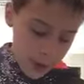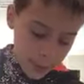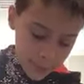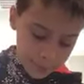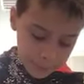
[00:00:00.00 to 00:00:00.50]

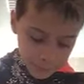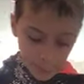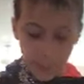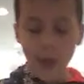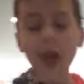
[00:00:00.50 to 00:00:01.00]
But
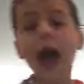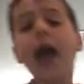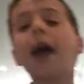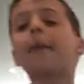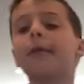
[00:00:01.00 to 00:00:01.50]
I
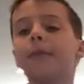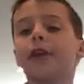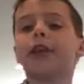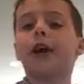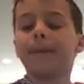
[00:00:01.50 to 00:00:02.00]
had my
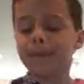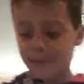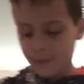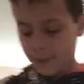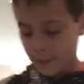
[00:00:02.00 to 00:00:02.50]
minigun,
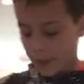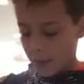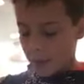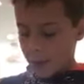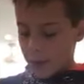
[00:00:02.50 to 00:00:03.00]

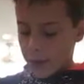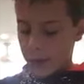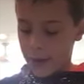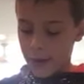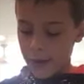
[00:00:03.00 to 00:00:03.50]

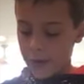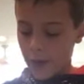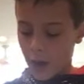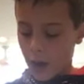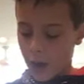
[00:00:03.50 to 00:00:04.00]
and
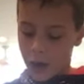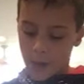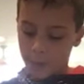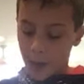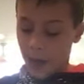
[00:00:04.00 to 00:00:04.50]

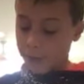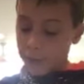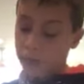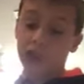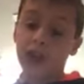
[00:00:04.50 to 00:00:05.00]
um, as
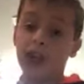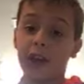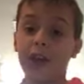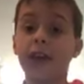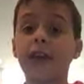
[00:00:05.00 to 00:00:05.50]
you can see,
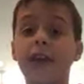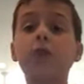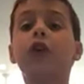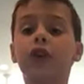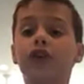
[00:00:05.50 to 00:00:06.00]
it
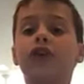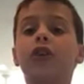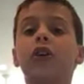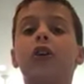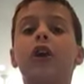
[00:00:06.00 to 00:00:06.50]
was
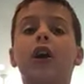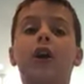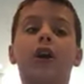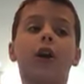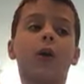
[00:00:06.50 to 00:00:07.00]

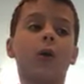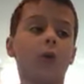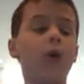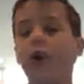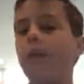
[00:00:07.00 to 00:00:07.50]

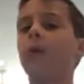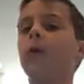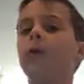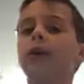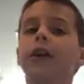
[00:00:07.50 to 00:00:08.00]
horrible.
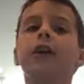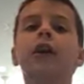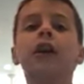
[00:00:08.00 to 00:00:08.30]
Like